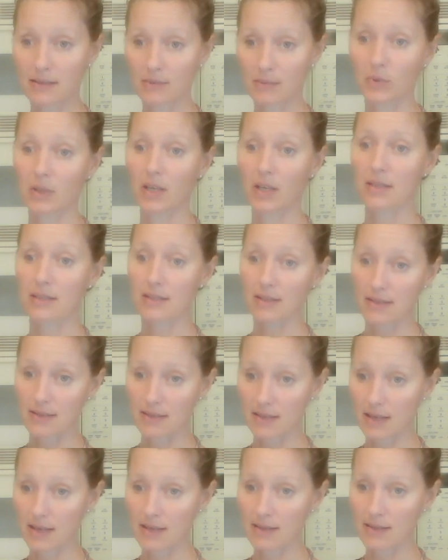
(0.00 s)
We'll get into the
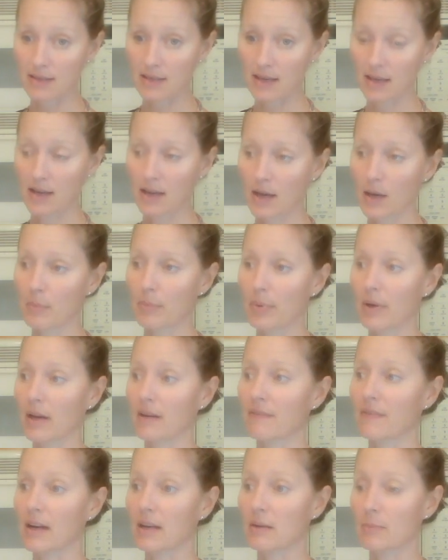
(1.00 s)
seeds. But a
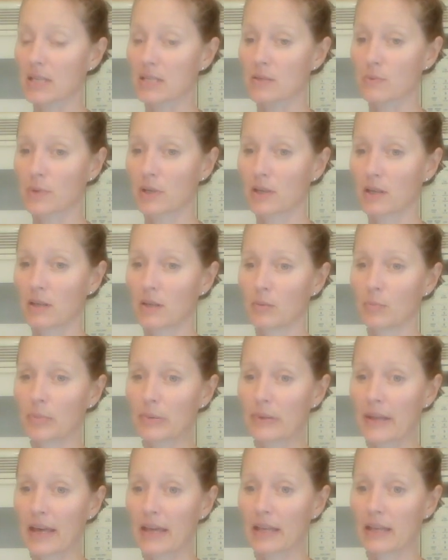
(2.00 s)
Vitamix will
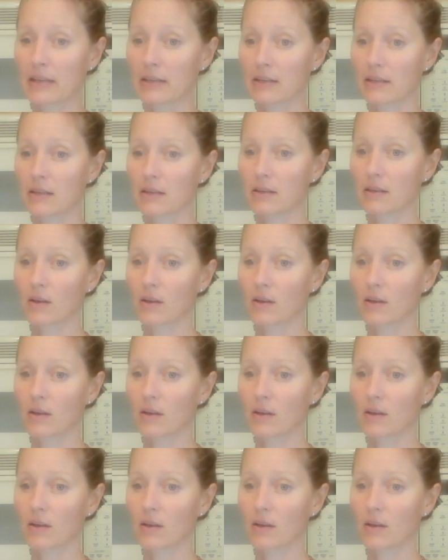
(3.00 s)
blend